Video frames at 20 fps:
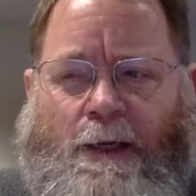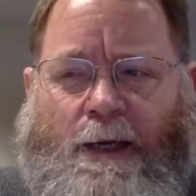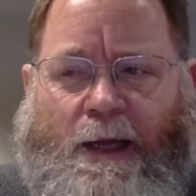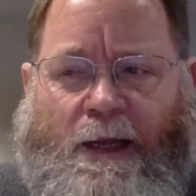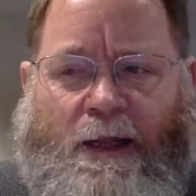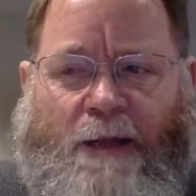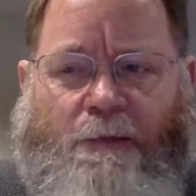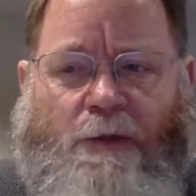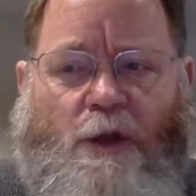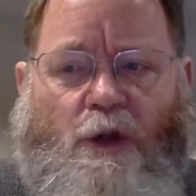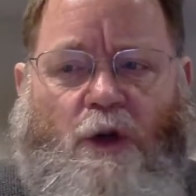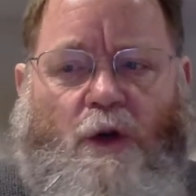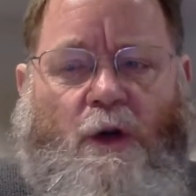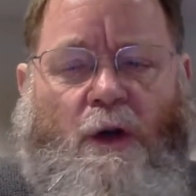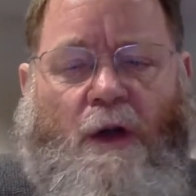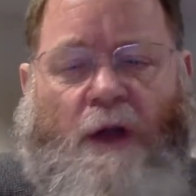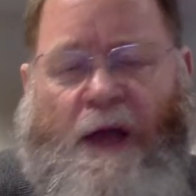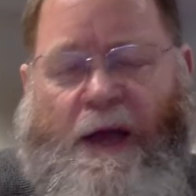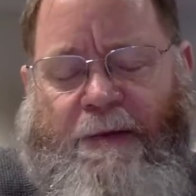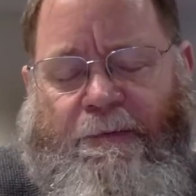And living the
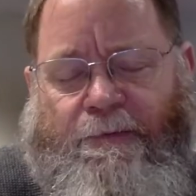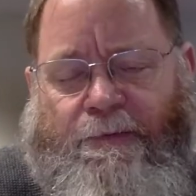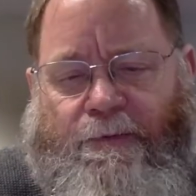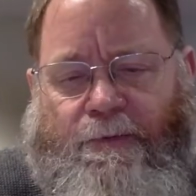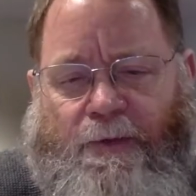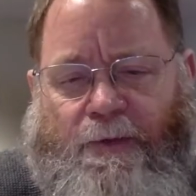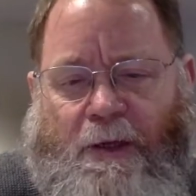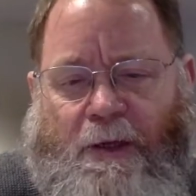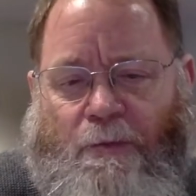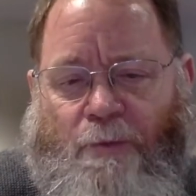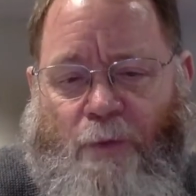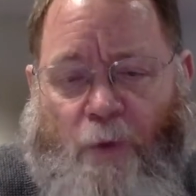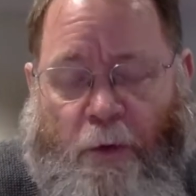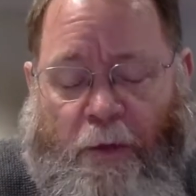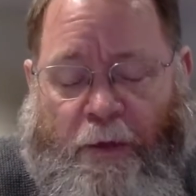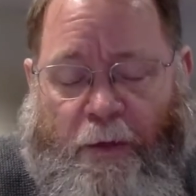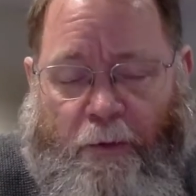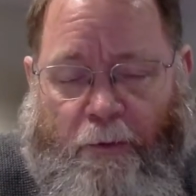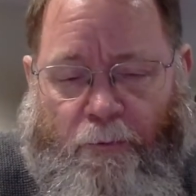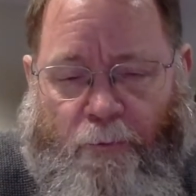good life
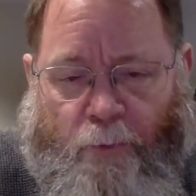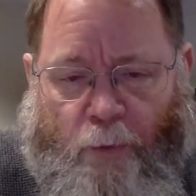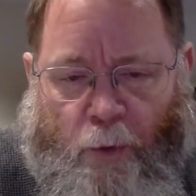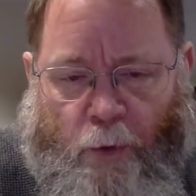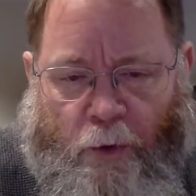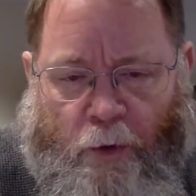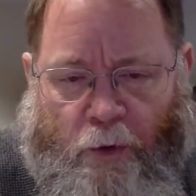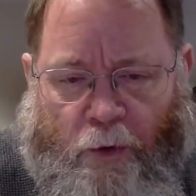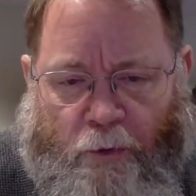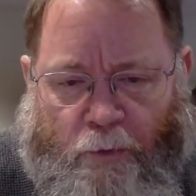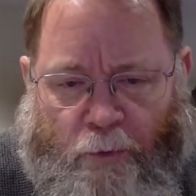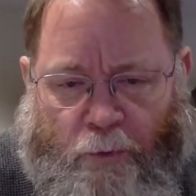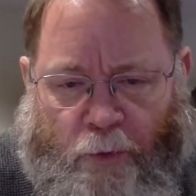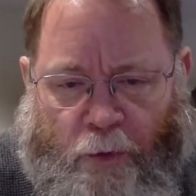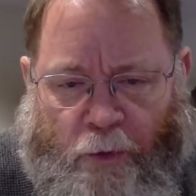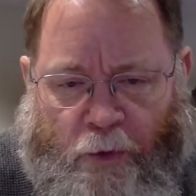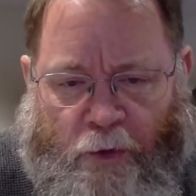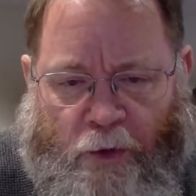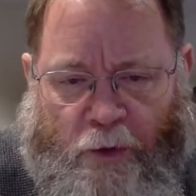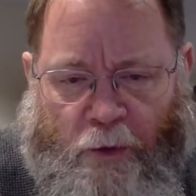for
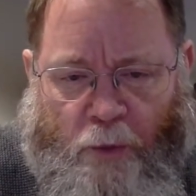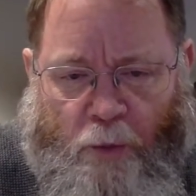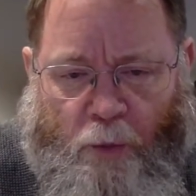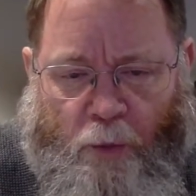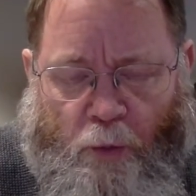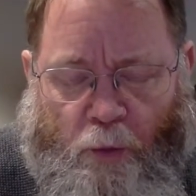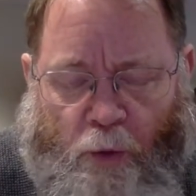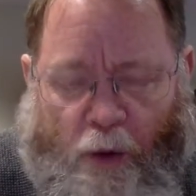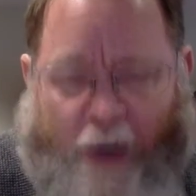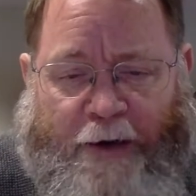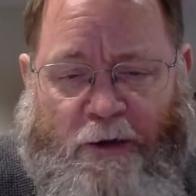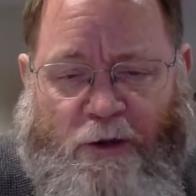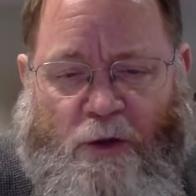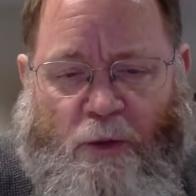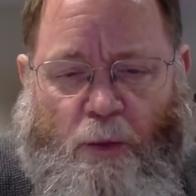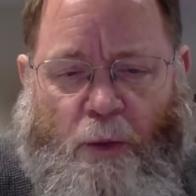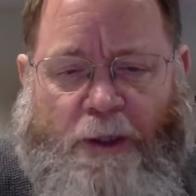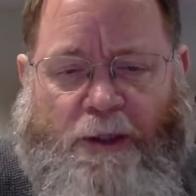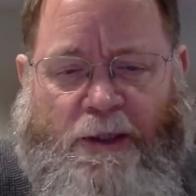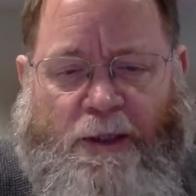the writers
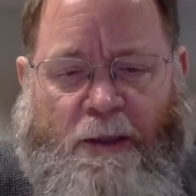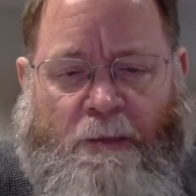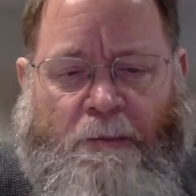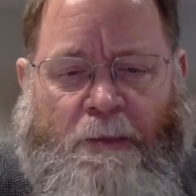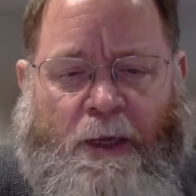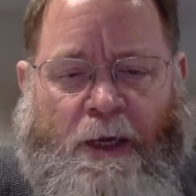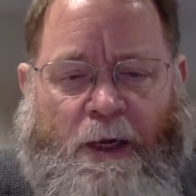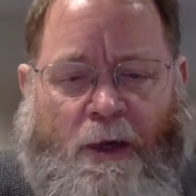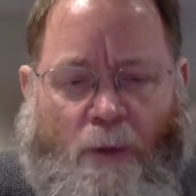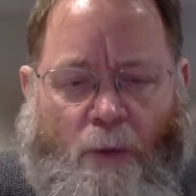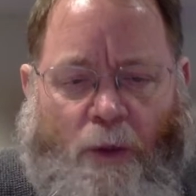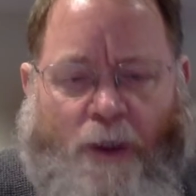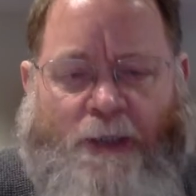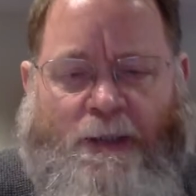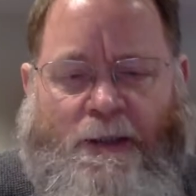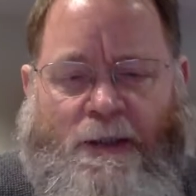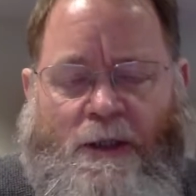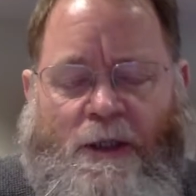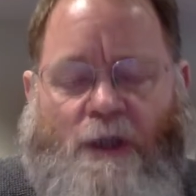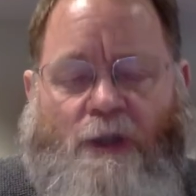of wisdom
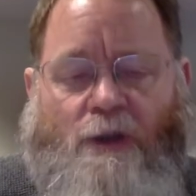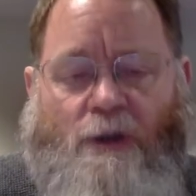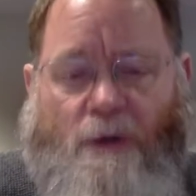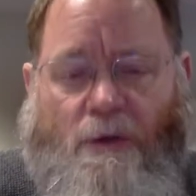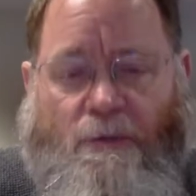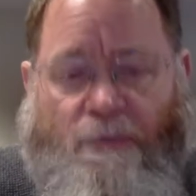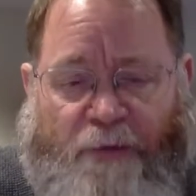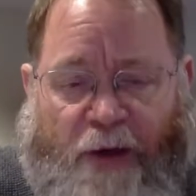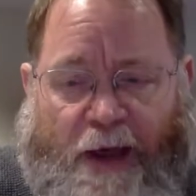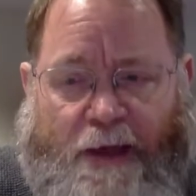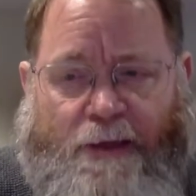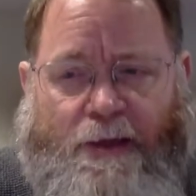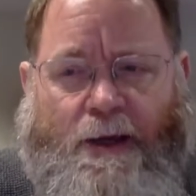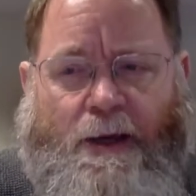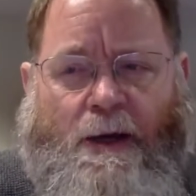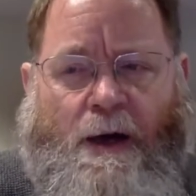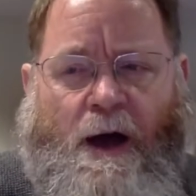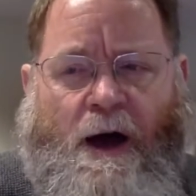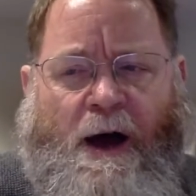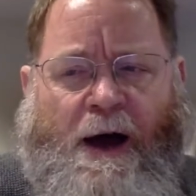was faith in
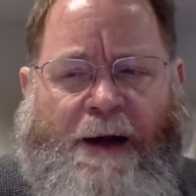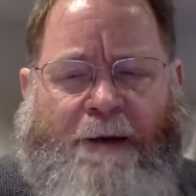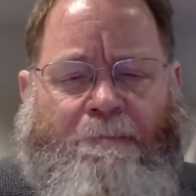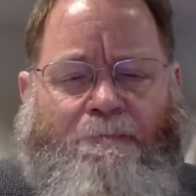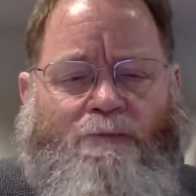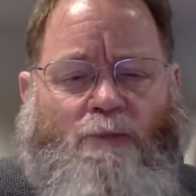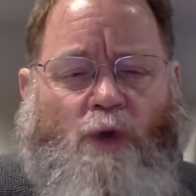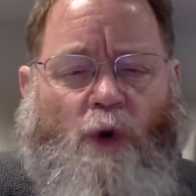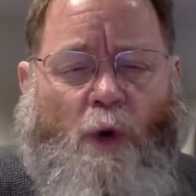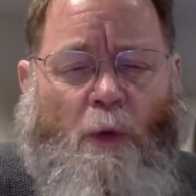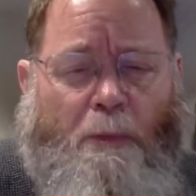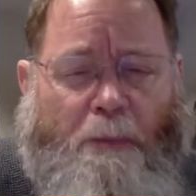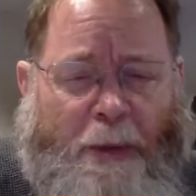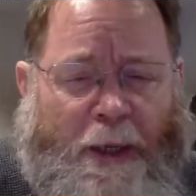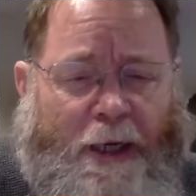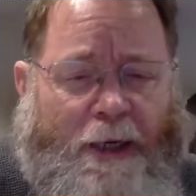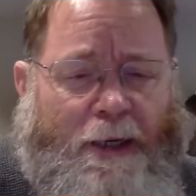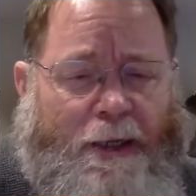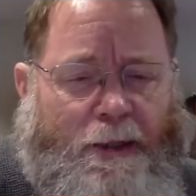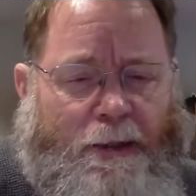God,
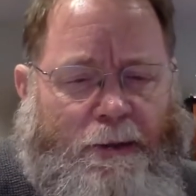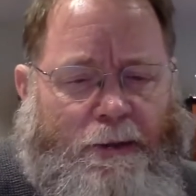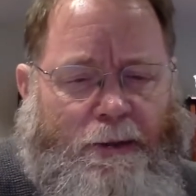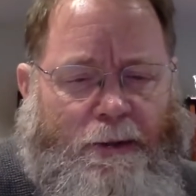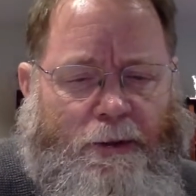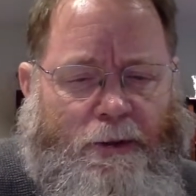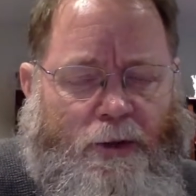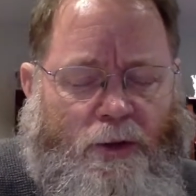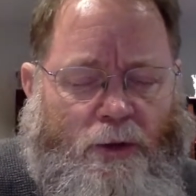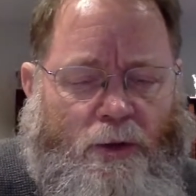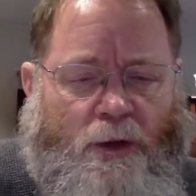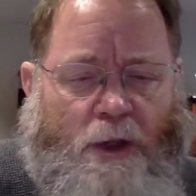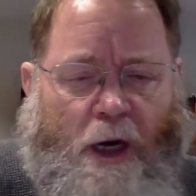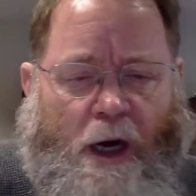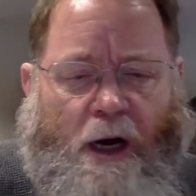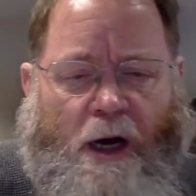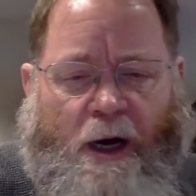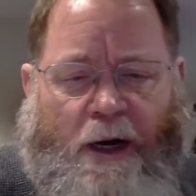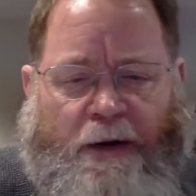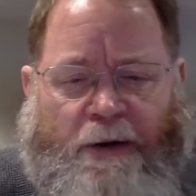obedience to
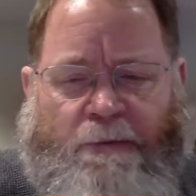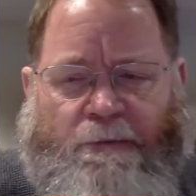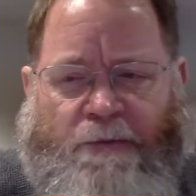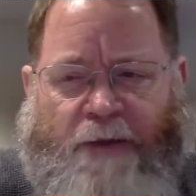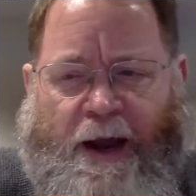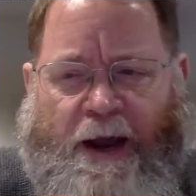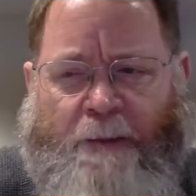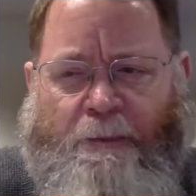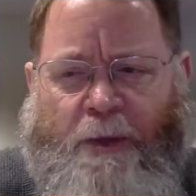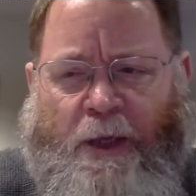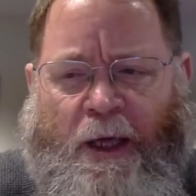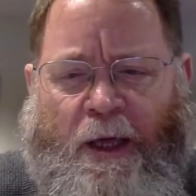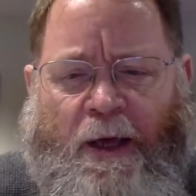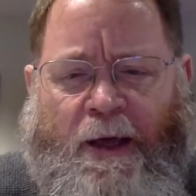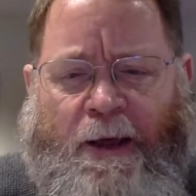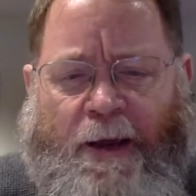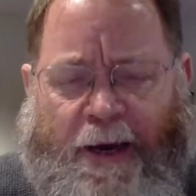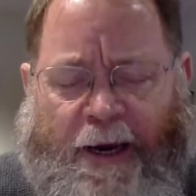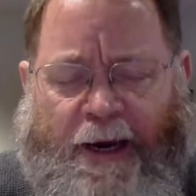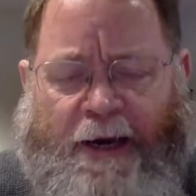God and family,
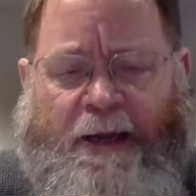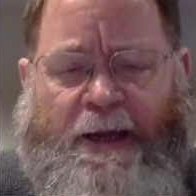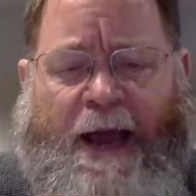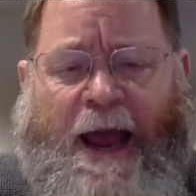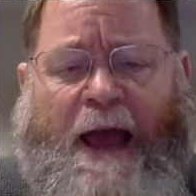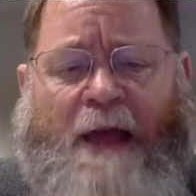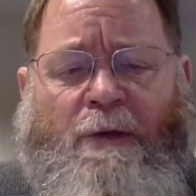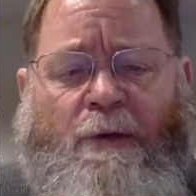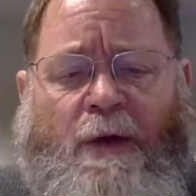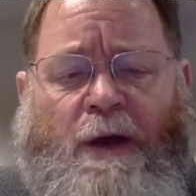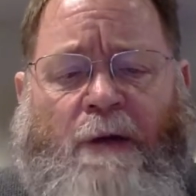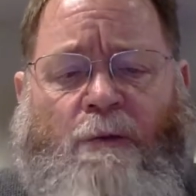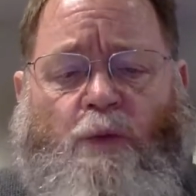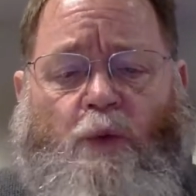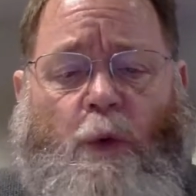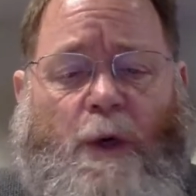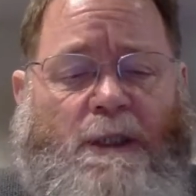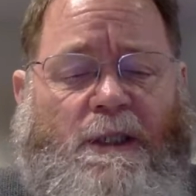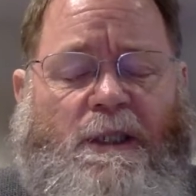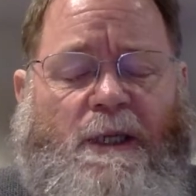and gathering of
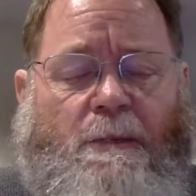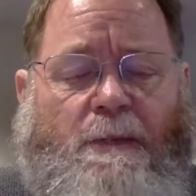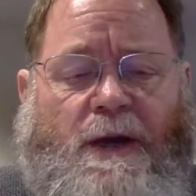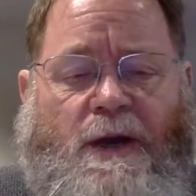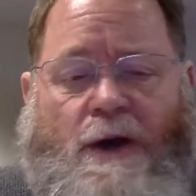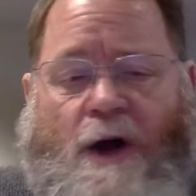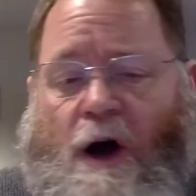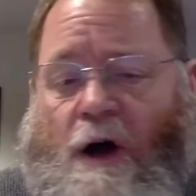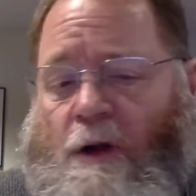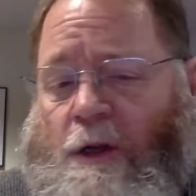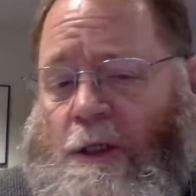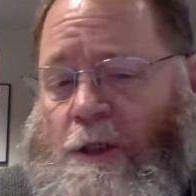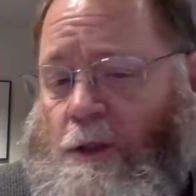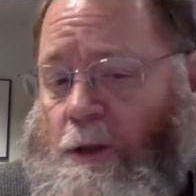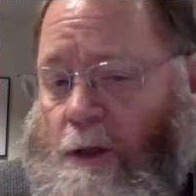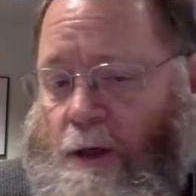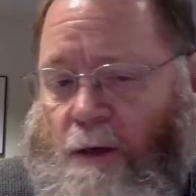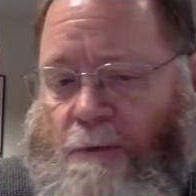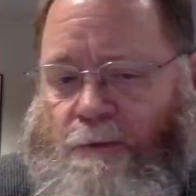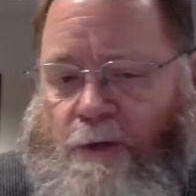wisdom and knowledge
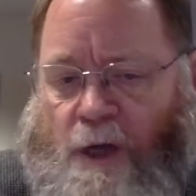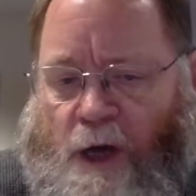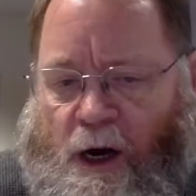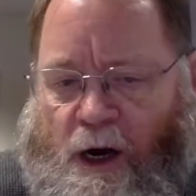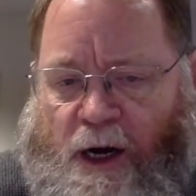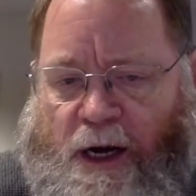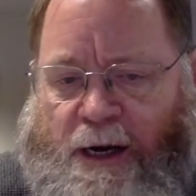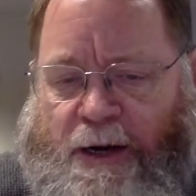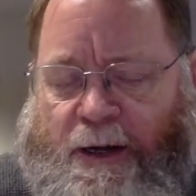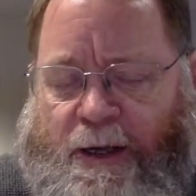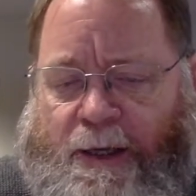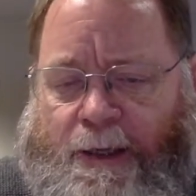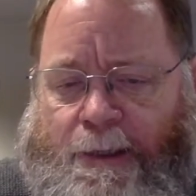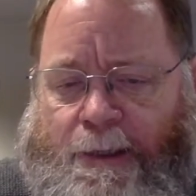of God